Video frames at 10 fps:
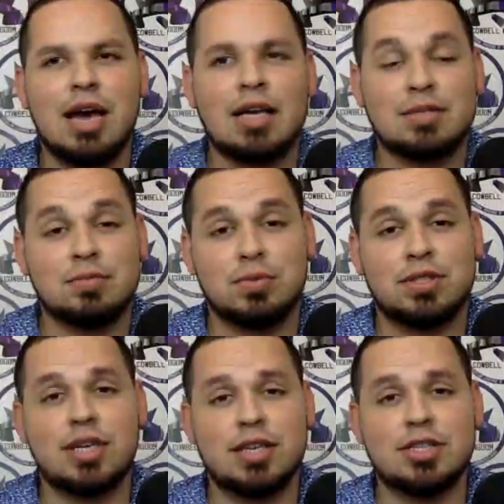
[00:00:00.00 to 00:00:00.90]
as
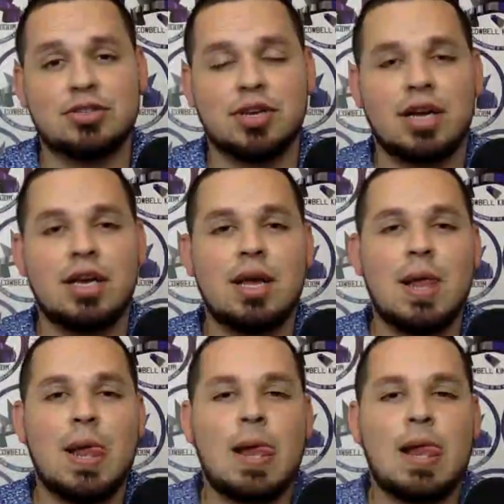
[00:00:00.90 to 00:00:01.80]
was said yesterday,
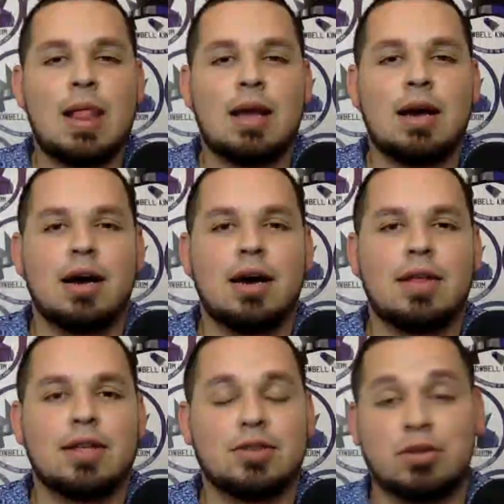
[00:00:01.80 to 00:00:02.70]

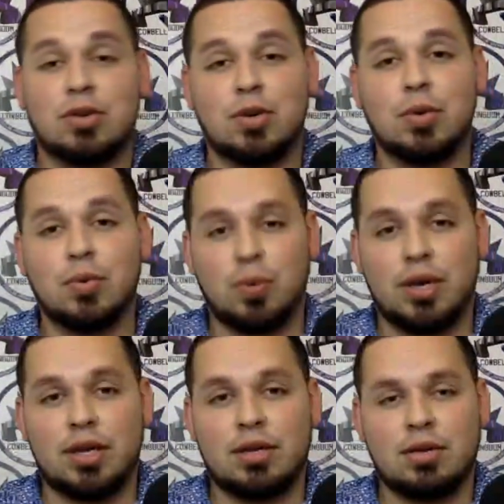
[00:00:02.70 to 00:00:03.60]
that don't agree with
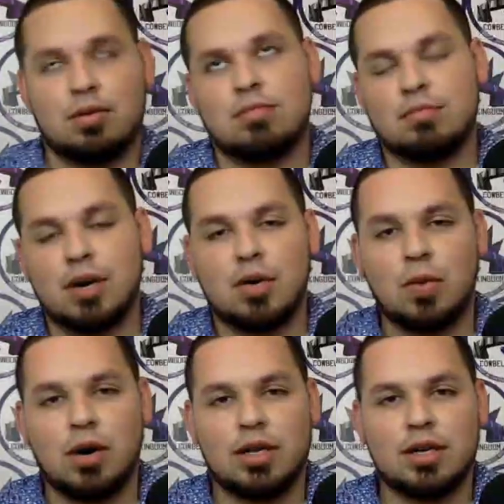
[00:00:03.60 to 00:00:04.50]
weed or
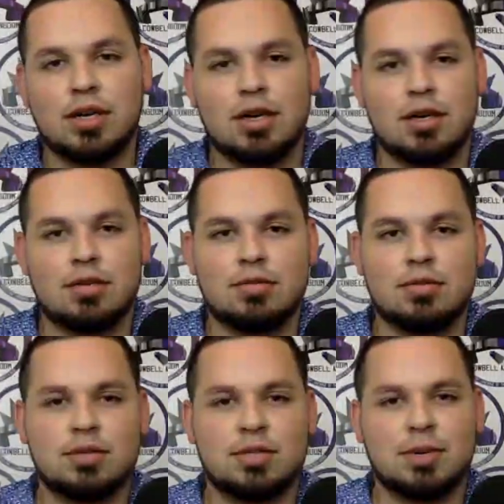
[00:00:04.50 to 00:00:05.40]
marijuana,
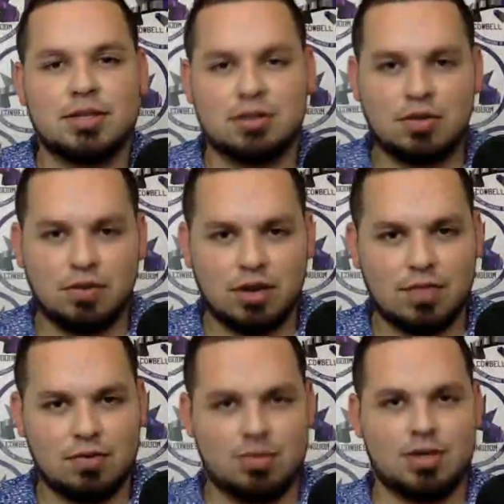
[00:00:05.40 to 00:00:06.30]
especially if you
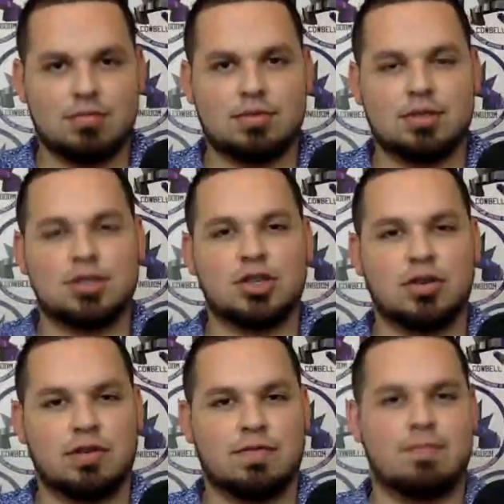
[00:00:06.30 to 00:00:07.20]
come from a
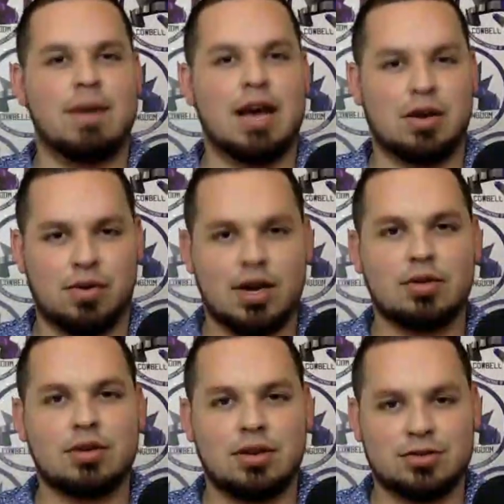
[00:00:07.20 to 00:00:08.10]
conservative
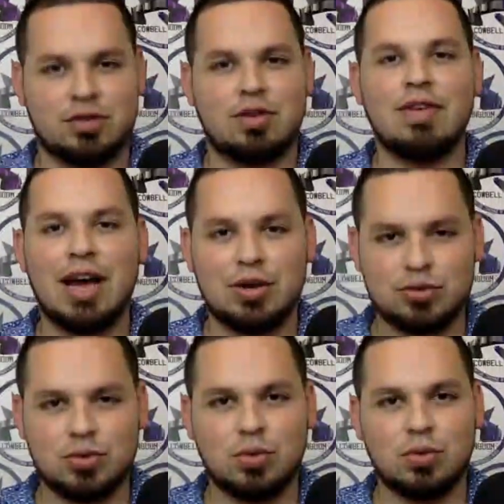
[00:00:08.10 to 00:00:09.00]
background and conservative
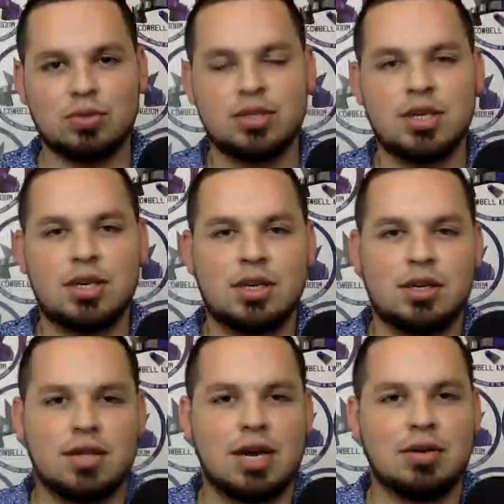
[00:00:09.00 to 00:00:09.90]
household.
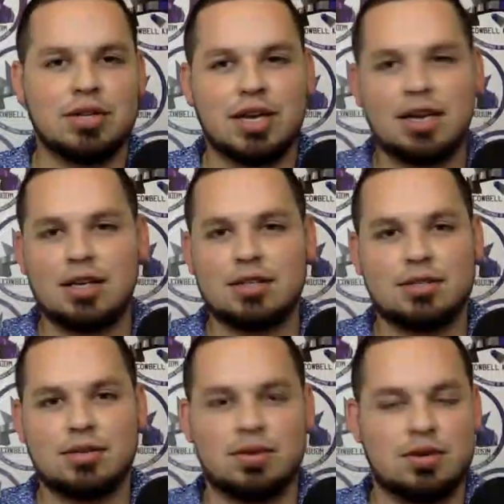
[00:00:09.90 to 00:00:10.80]

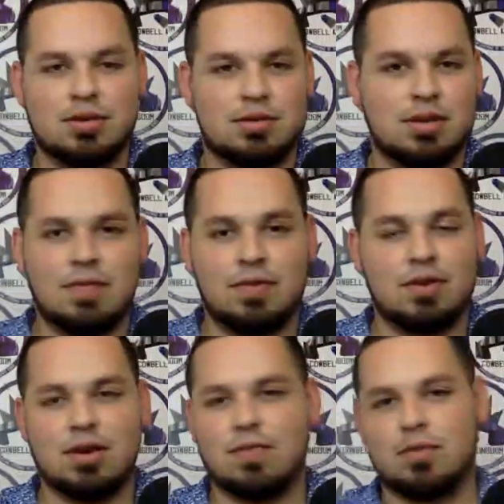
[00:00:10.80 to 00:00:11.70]
Nowadays, if you
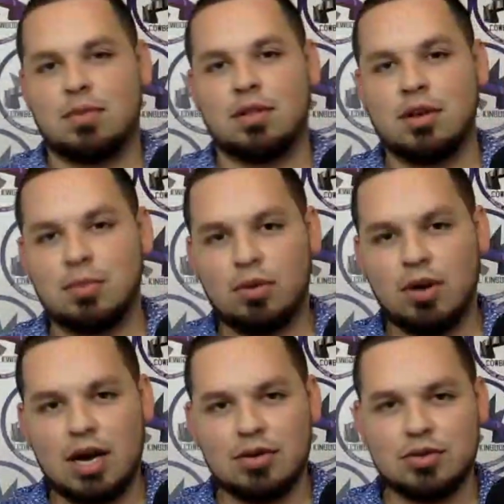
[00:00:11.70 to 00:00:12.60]
come from a
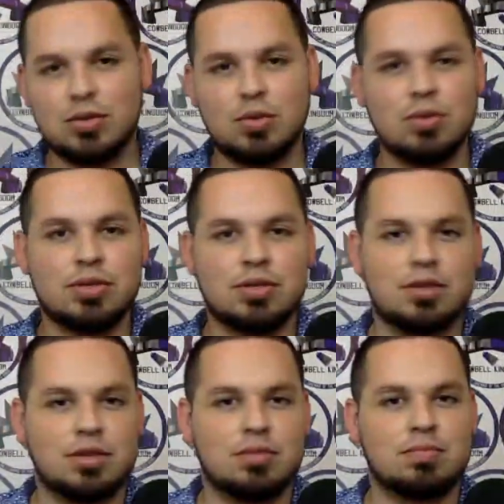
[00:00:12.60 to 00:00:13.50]
liberal household, then
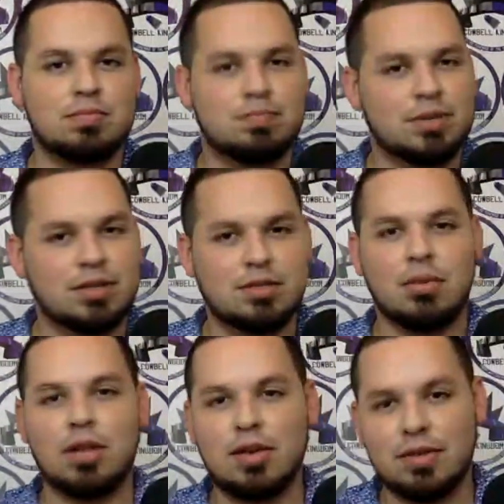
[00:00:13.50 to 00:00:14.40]
you tend to
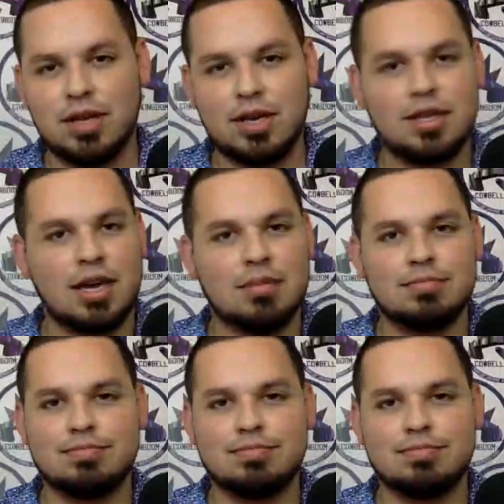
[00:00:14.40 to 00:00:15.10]
believe in it.